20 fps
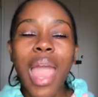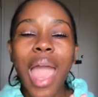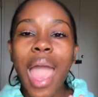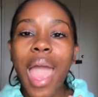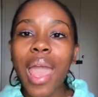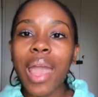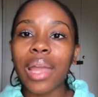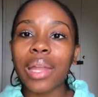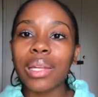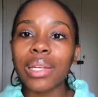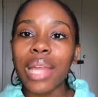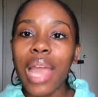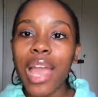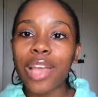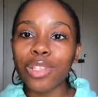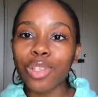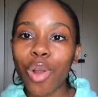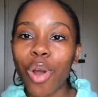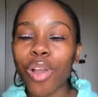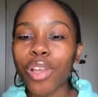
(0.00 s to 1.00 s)
and
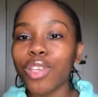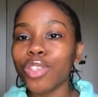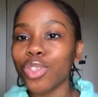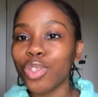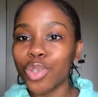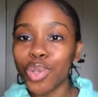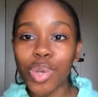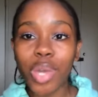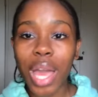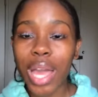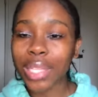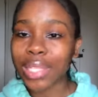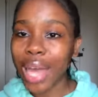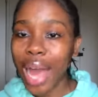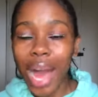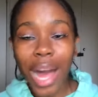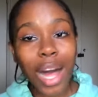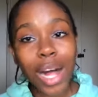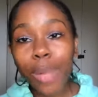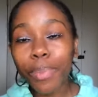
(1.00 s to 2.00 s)
as long as you guys are
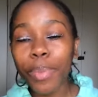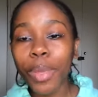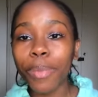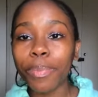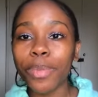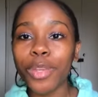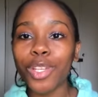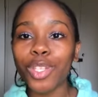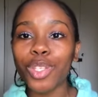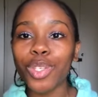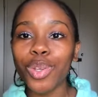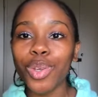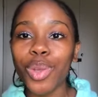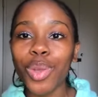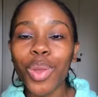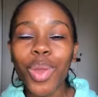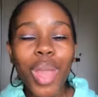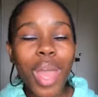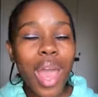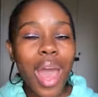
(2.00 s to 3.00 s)
helping me too,
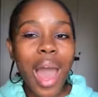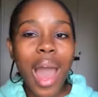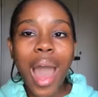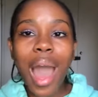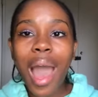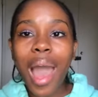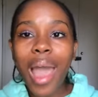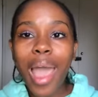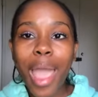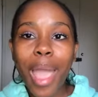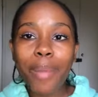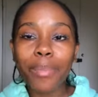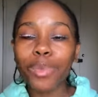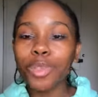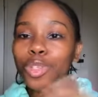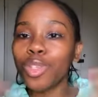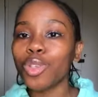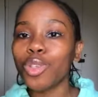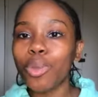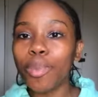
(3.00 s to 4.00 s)
I am
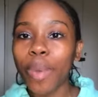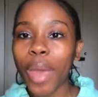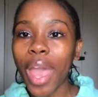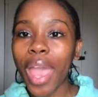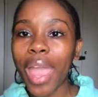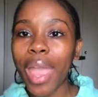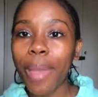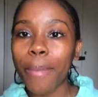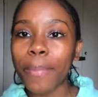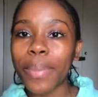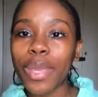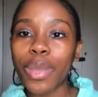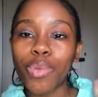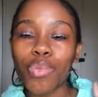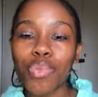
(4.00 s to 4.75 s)
super happy.